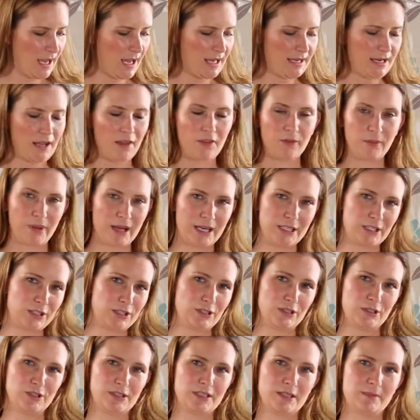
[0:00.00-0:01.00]
Another way
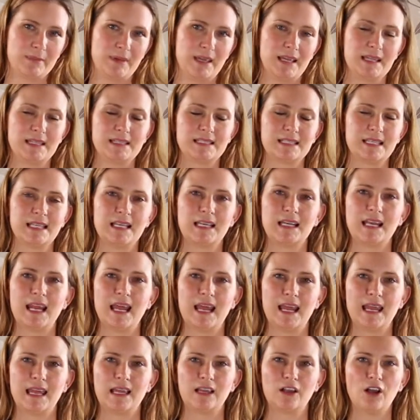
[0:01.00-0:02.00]
to use them is in
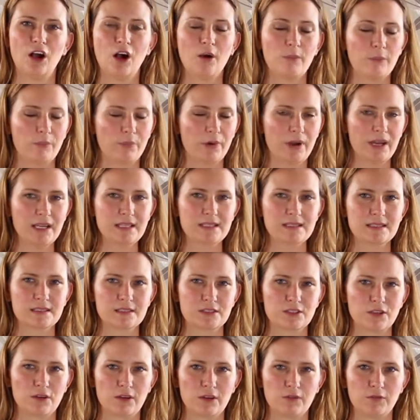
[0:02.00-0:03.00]
a compress.
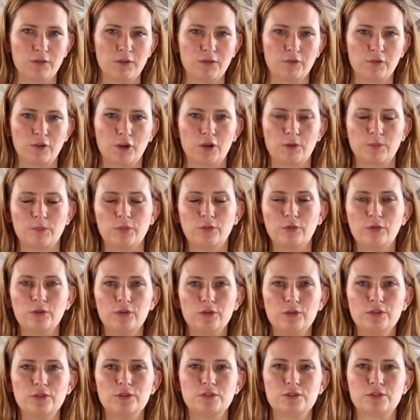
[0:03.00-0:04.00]
So if you've got a
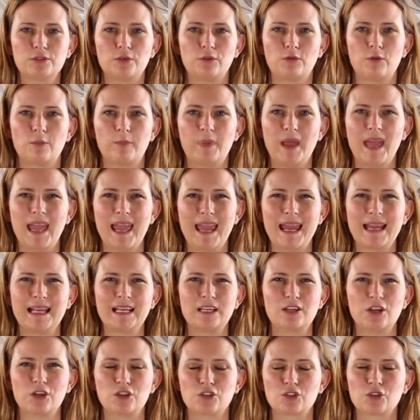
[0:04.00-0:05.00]
bruise or a pain
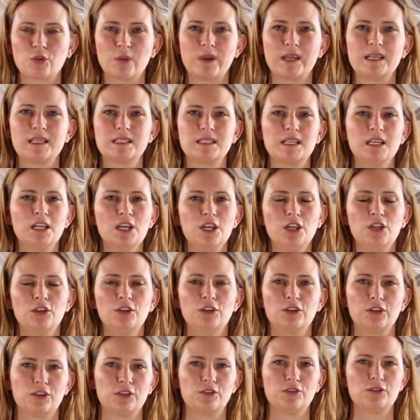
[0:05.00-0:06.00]
in a joint,
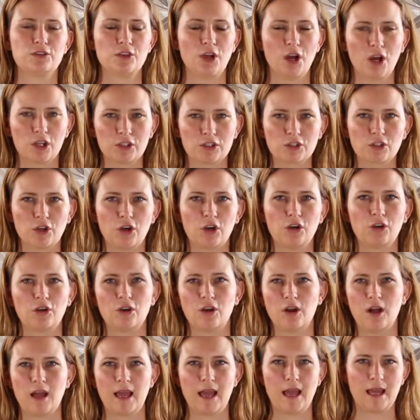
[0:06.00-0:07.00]
you can use a hot
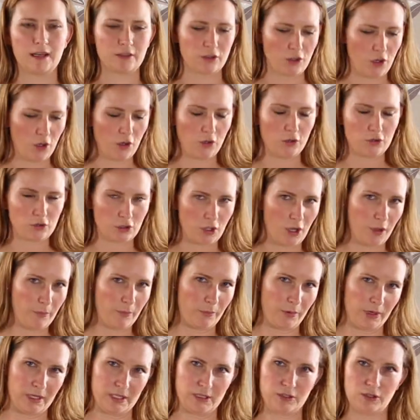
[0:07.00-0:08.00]
and cold
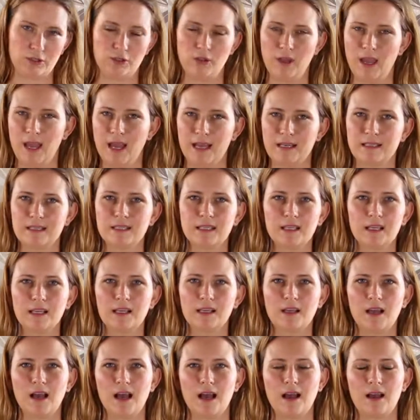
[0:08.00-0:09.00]
compress. So you add
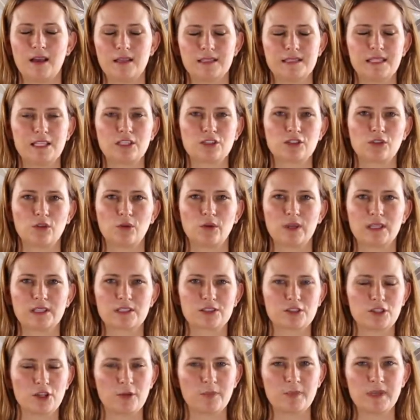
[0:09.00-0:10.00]
essential
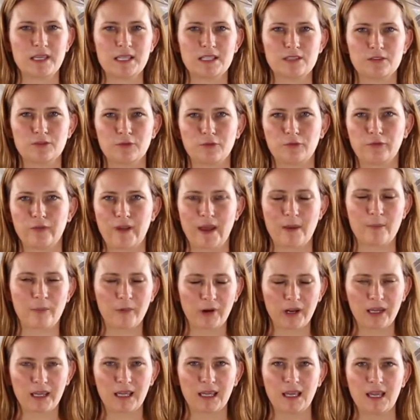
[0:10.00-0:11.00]
oils to a piece of
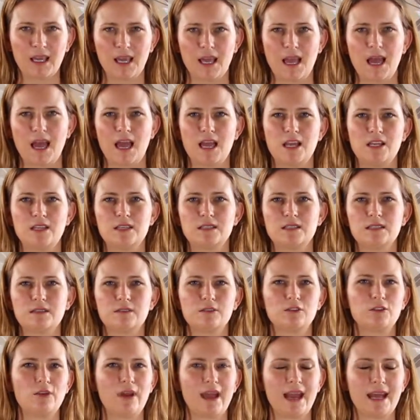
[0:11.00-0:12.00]
fabric and
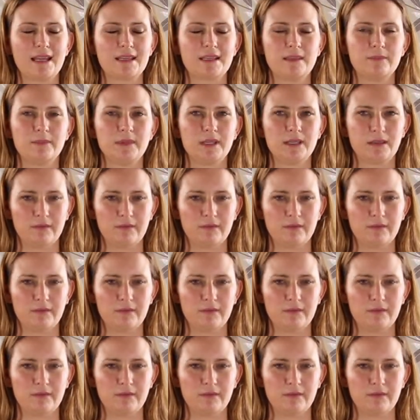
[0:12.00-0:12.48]
you add them in